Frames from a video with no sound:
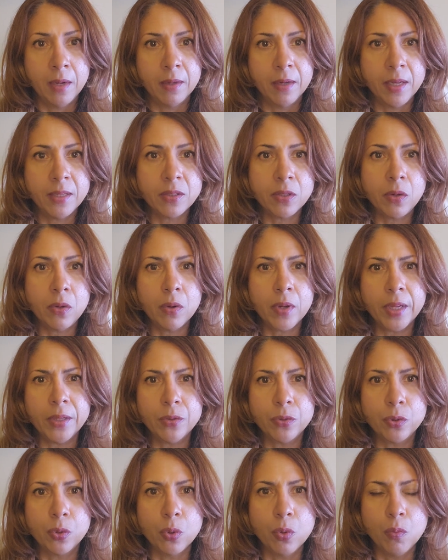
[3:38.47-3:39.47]
Let's look
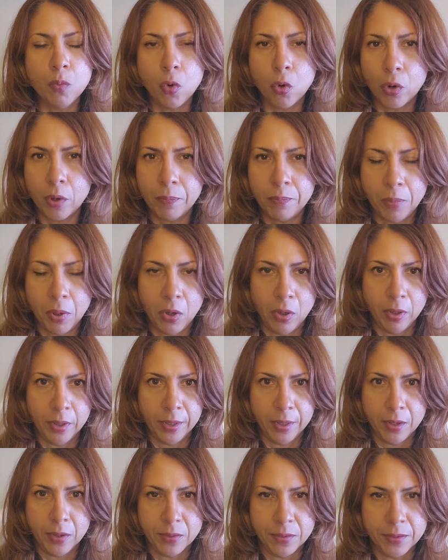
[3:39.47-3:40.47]
at 2 more
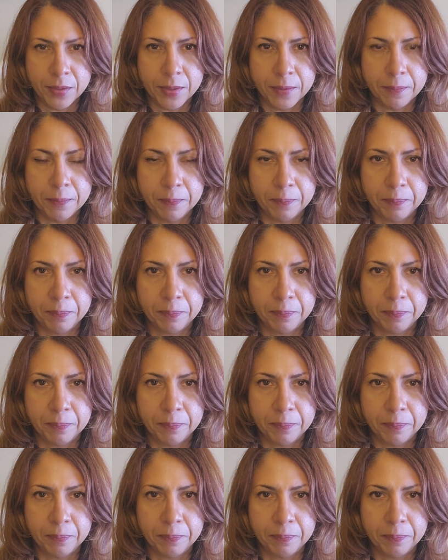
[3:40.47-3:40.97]
polygons.